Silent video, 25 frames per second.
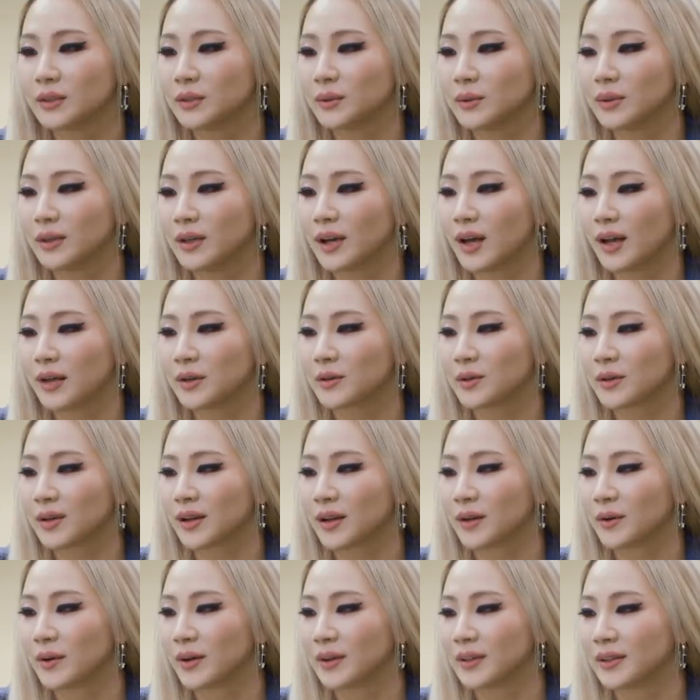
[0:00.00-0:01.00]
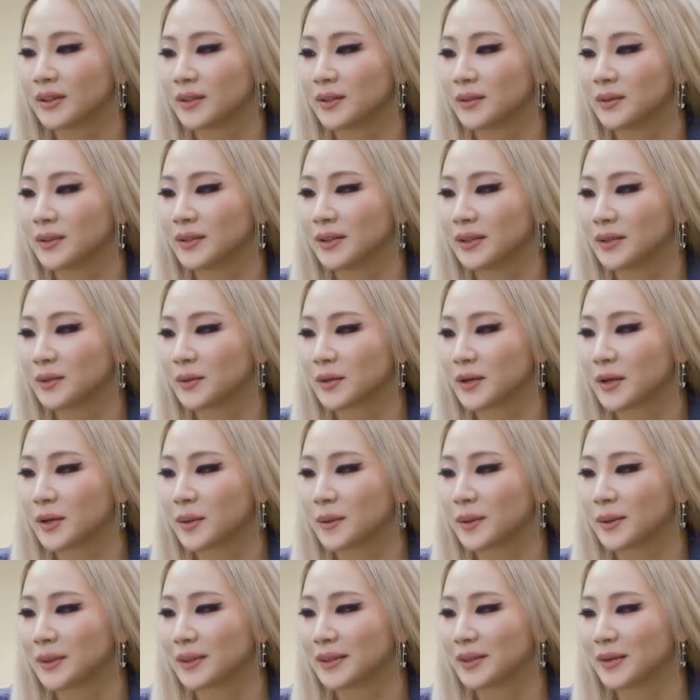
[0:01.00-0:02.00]
know what, I don't care right now. I don't care
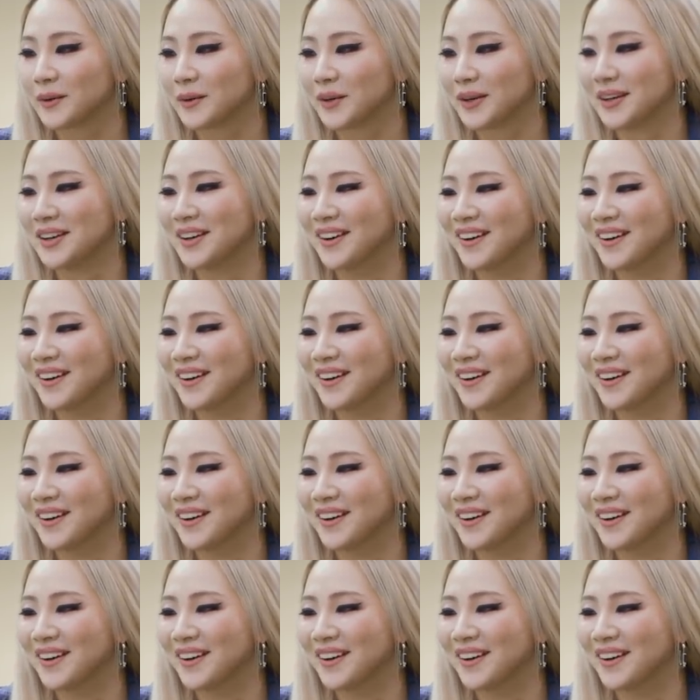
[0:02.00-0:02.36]
about that right